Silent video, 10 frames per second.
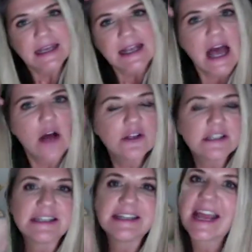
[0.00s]
Getting out
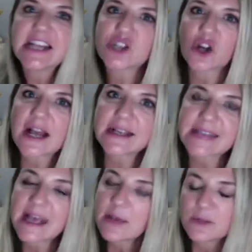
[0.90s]
in nature
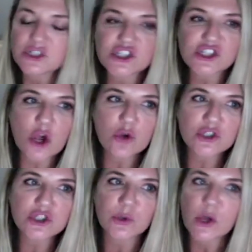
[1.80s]
has been
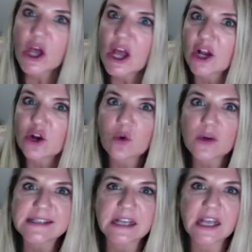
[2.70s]
shown to
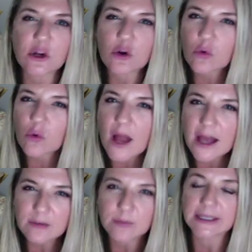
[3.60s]

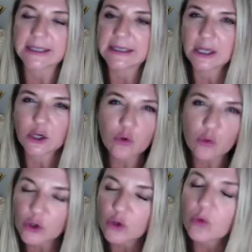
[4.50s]
incredibly
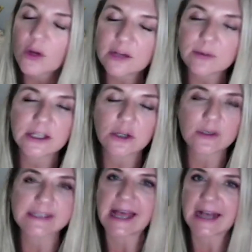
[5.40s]

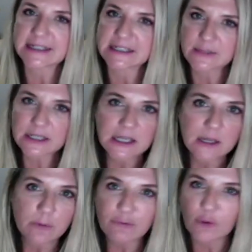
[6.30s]
increase academic
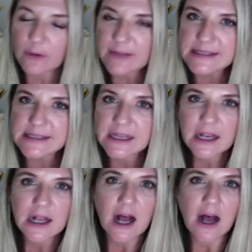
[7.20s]
performance,
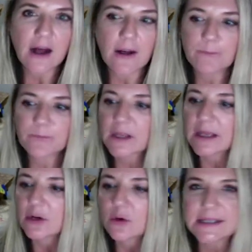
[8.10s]

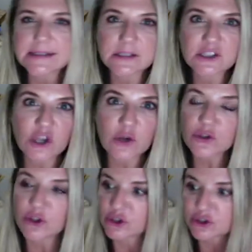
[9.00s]
increase
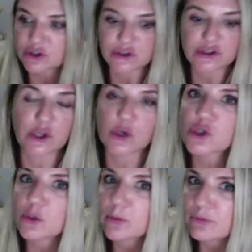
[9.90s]
the
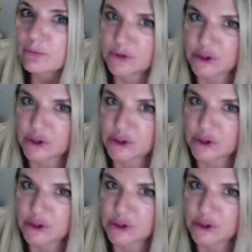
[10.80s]
social